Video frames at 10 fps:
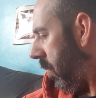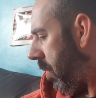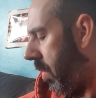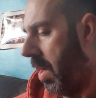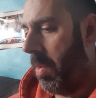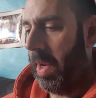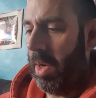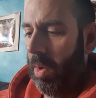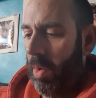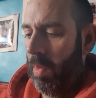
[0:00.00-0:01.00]
We'll go
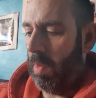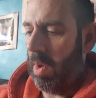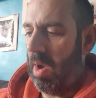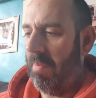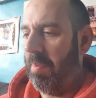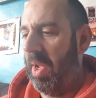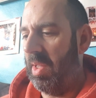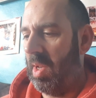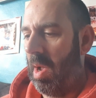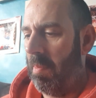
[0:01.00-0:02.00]
into what I've
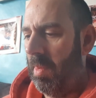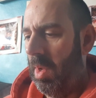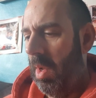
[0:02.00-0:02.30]
picked up.